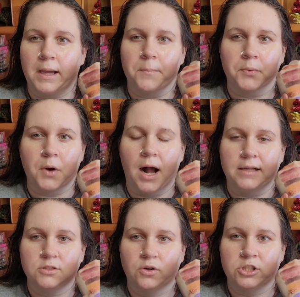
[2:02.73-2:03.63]
like a
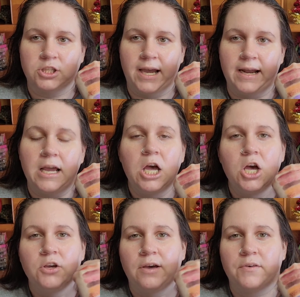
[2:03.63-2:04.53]
bronze sort of shade.
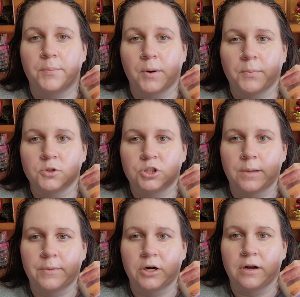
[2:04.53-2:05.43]
You have a purple
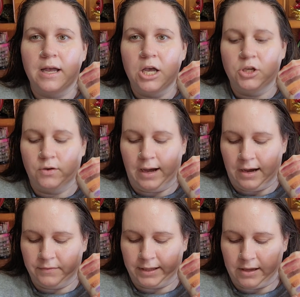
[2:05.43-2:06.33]
shimmer. You
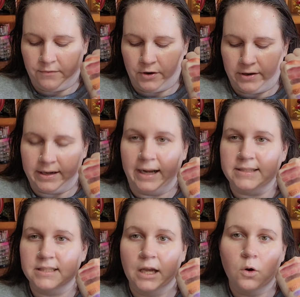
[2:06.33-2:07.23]
have like a very
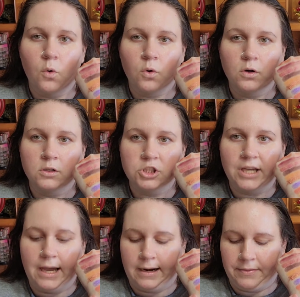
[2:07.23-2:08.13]
nice like coral
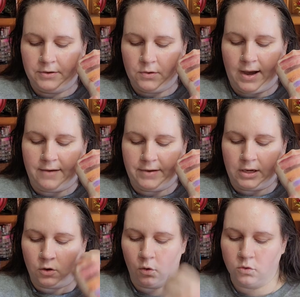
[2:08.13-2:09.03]
shade, and then you have
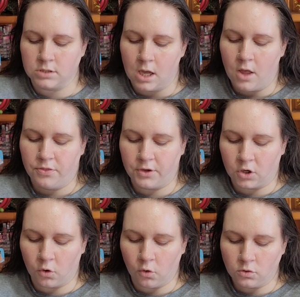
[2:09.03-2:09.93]
a gold. The
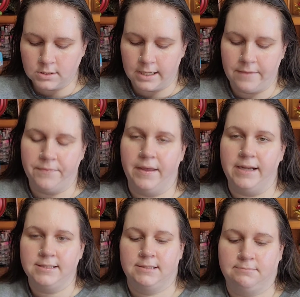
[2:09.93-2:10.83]
gold in
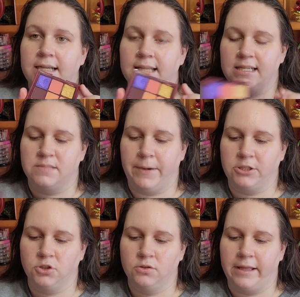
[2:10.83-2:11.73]
this has that
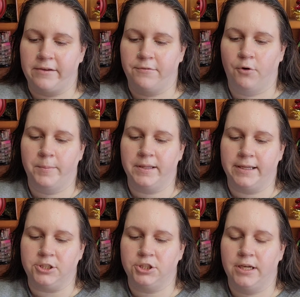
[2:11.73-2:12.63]
special like
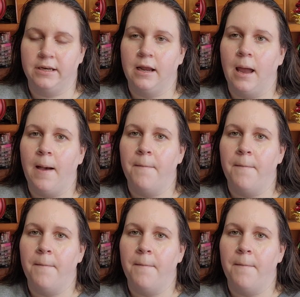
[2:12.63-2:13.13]
formulation,